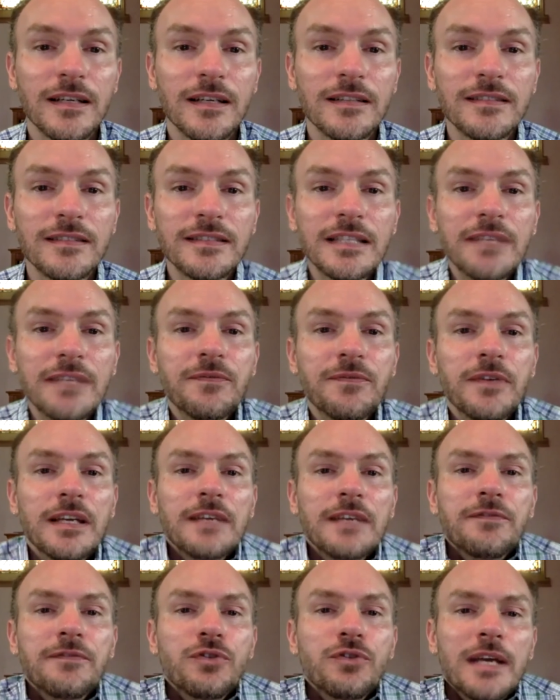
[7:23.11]
See
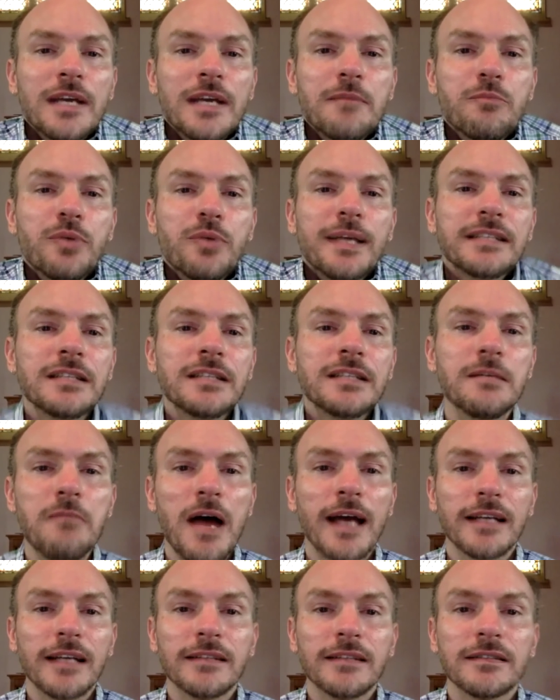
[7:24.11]
if you can bring to
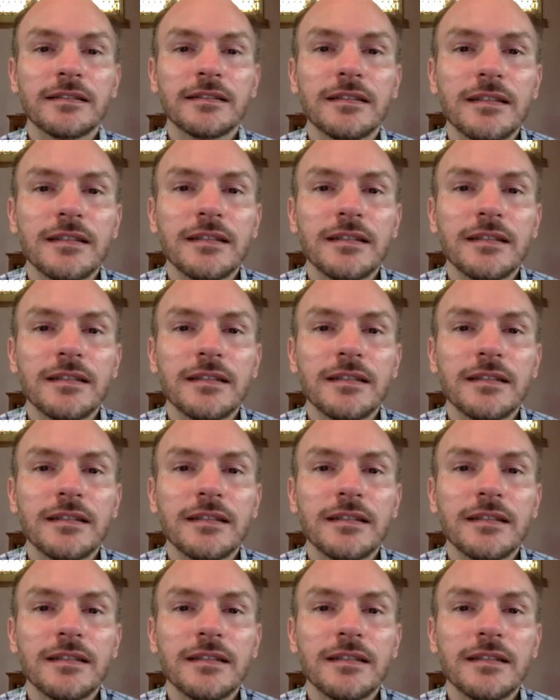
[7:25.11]
mind,